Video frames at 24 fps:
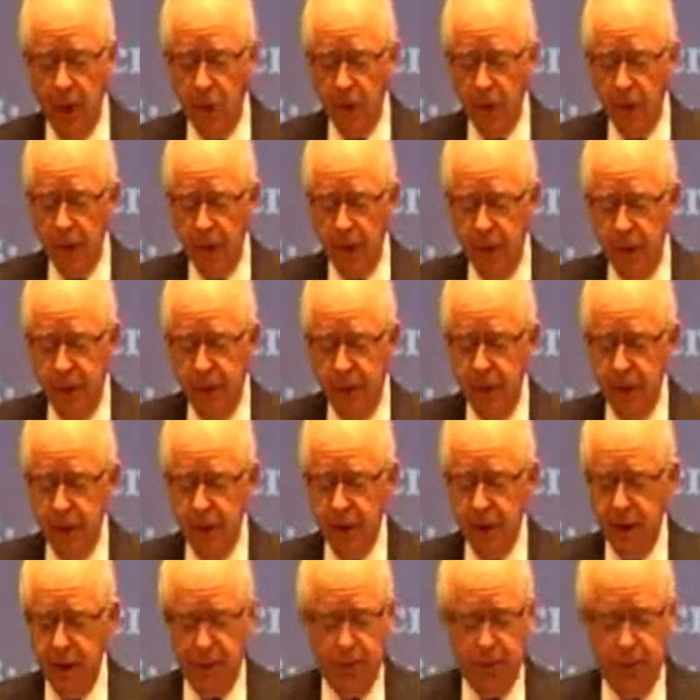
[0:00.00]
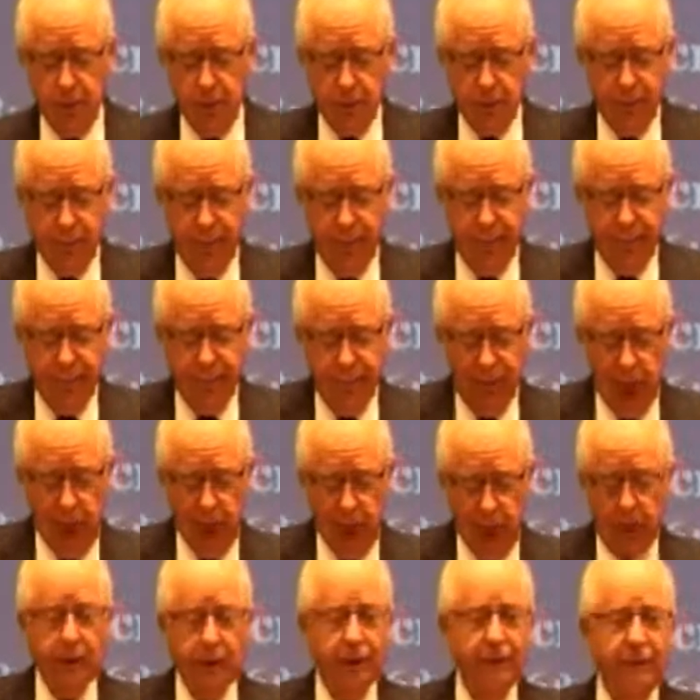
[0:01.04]
"where the beast and the false prophet
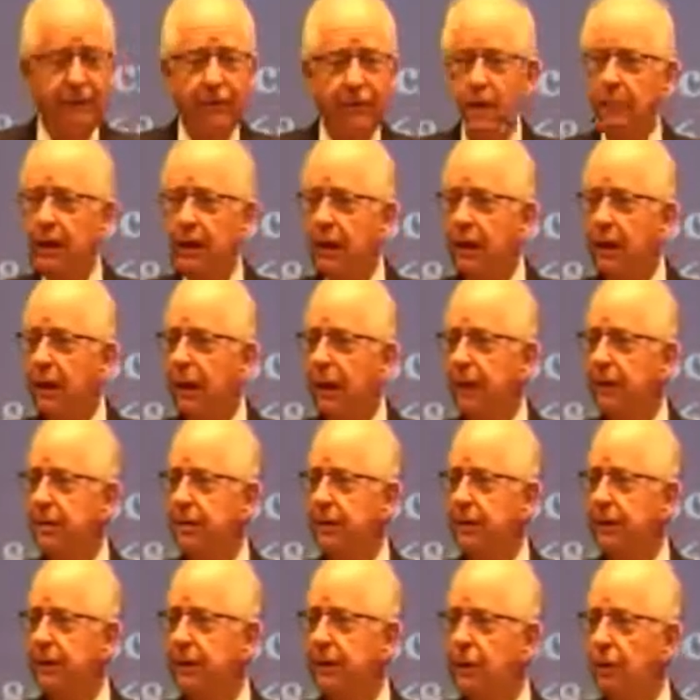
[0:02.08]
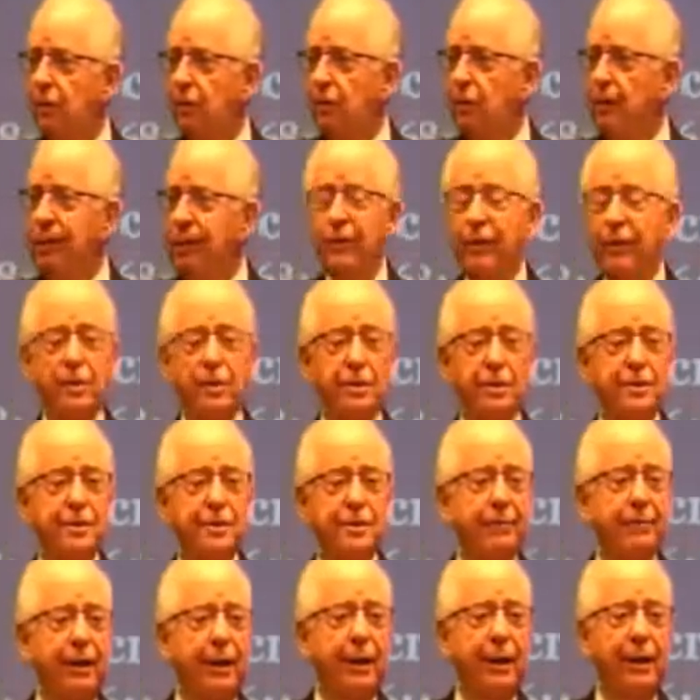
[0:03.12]
are," they've already been cast there, Revelation
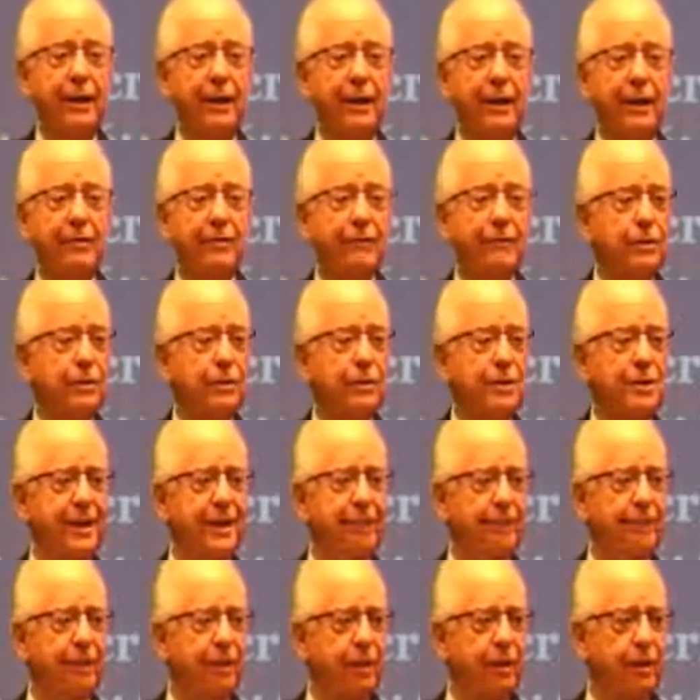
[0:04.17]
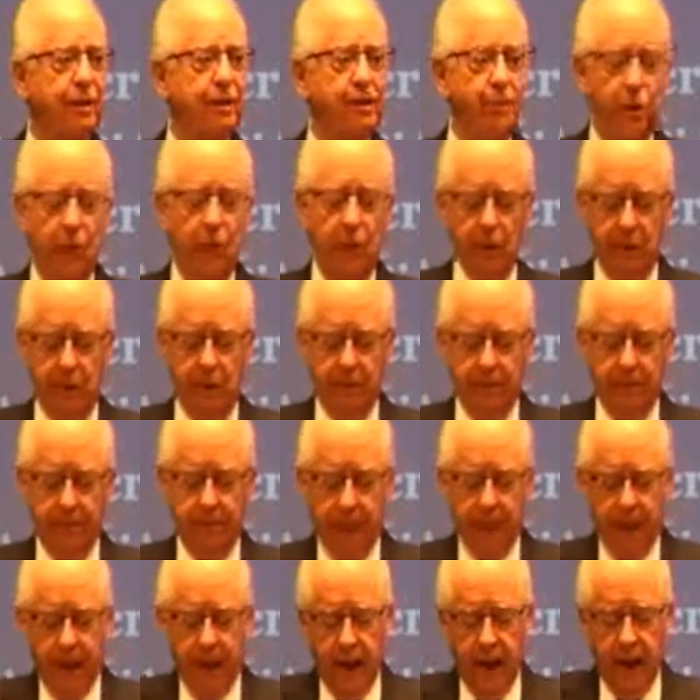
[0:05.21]
chapter 19, verses 17 through 21,
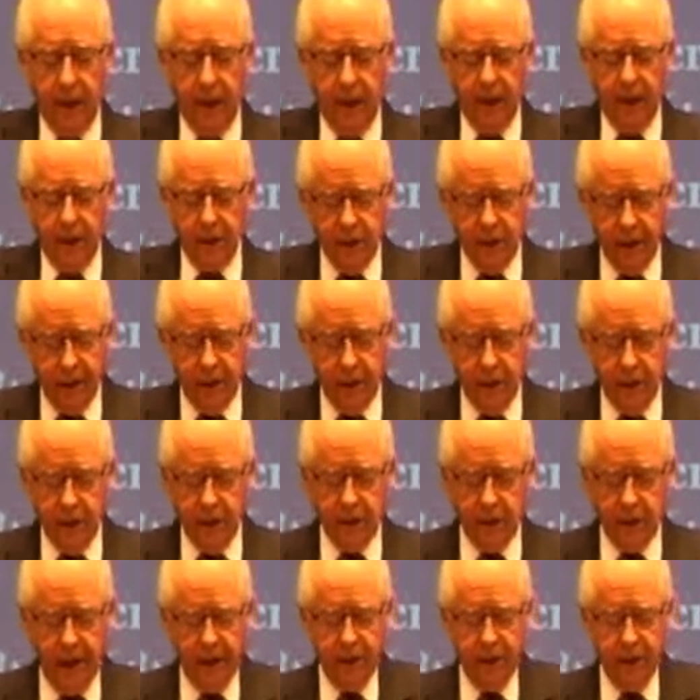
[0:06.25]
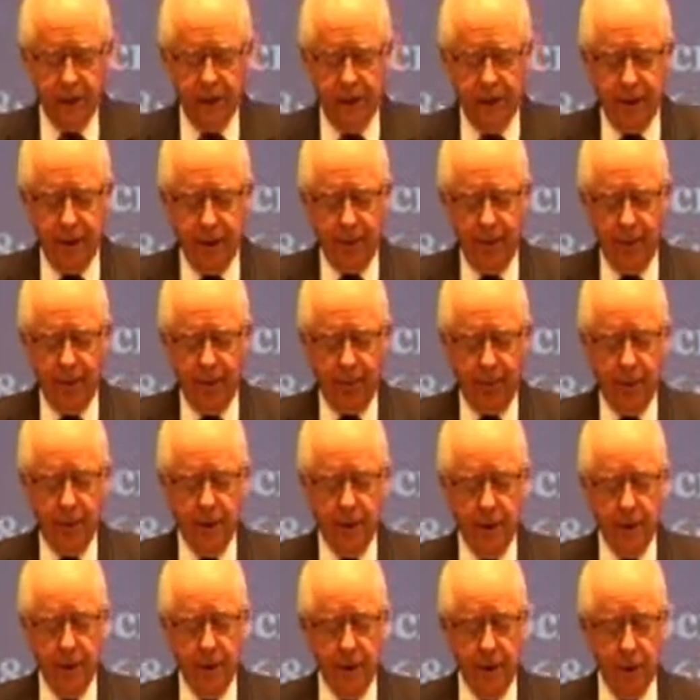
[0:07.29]
and now Satan is cast into that
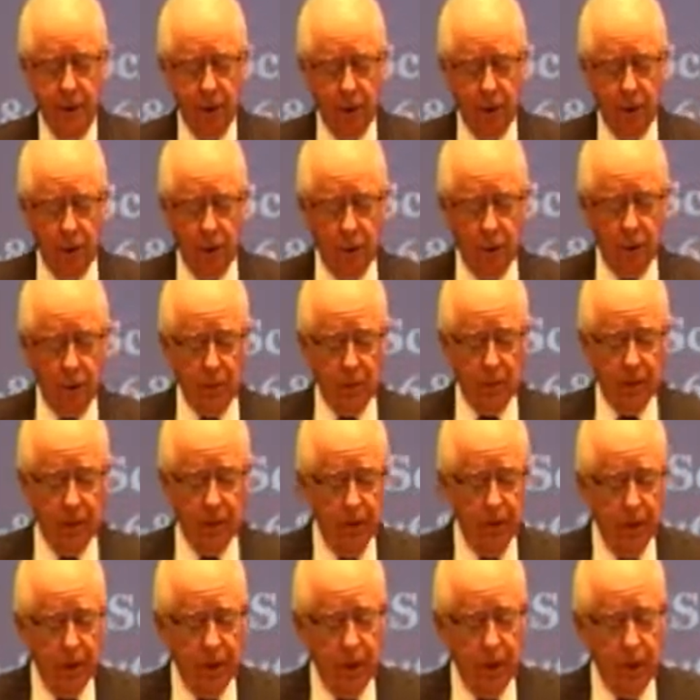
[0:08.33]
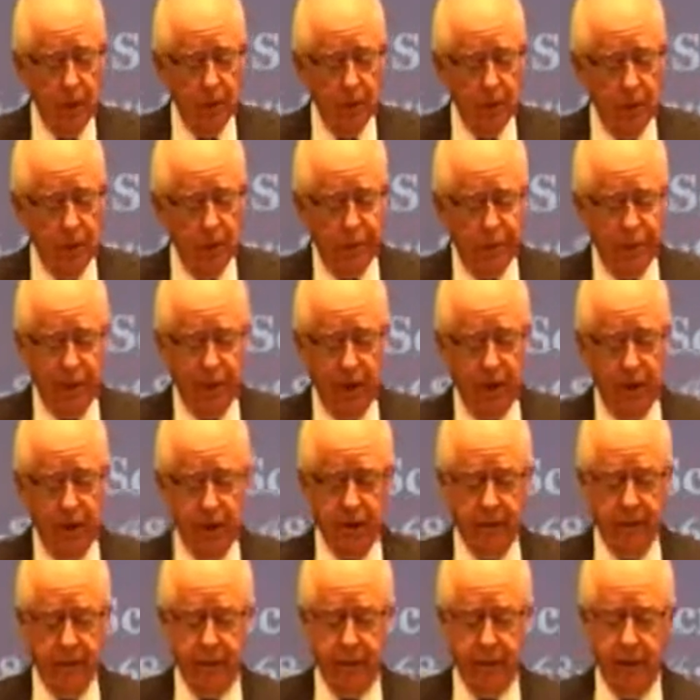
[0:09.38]
place called
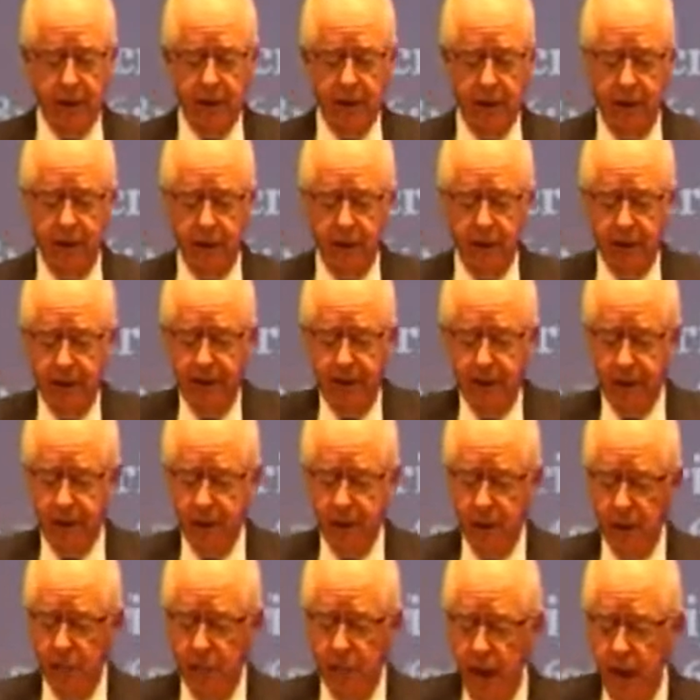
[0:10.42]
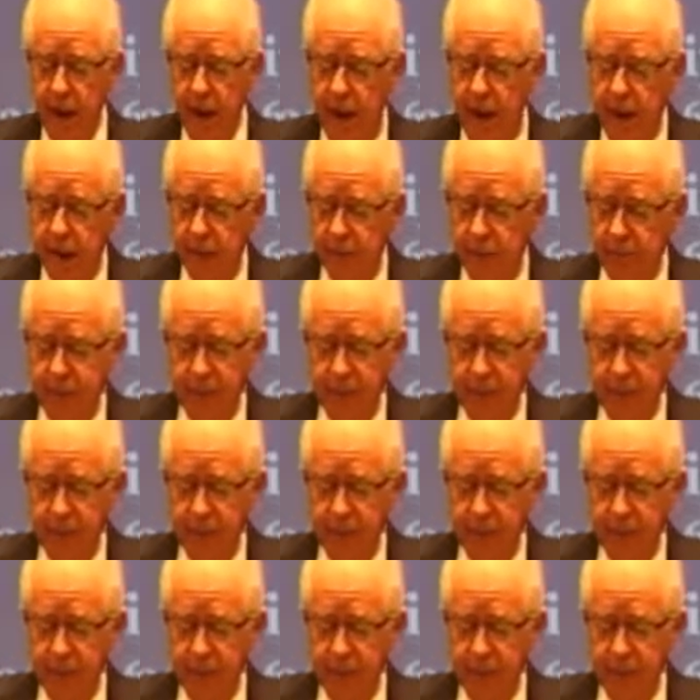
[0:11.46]
lake of fire and brimstone, "and the